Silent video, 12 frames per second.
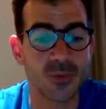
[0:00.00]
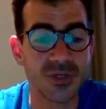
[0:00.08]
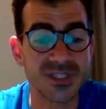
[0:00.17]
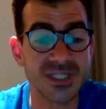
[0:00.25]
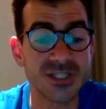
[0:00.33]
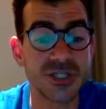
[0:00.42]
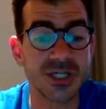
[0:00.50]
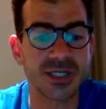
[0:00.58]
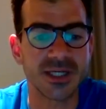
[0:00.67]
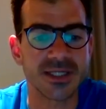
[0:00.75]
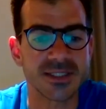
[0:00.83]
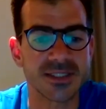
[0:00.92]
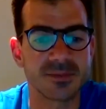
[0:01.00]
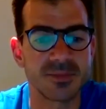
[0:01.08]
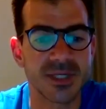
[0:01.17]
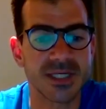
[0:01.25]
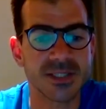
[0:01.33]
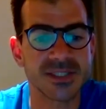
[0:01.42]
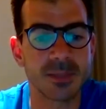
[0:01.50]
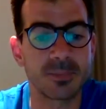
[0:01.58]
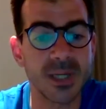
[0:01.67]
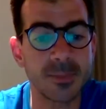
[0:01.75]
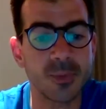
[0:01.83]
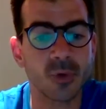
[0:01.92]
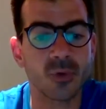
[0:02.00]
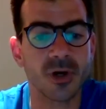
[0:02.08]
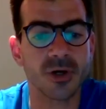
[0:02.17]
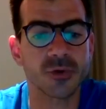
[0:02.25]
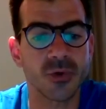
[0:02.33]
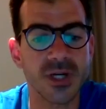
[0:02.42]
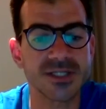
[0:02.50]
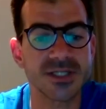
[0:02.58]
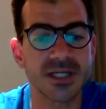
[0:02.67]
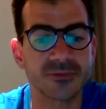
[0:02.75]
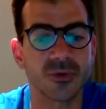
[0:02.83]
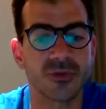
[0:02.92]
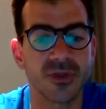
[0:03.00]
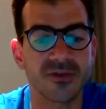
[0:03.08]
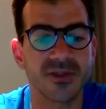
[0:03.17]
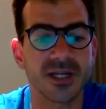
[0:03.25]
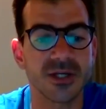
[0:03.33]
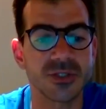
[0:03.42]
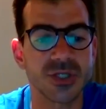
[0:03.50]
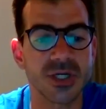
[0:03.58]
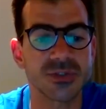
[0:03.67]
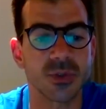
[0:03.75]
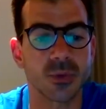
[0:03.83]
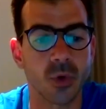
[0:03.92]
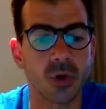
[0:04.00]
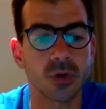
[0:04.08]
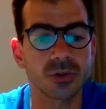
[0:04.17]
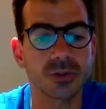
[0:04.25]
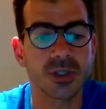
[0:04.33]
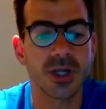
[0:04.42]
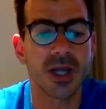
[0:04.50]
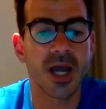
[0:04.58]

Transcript: we see genius, because the people who are crazy enough to think they can change the world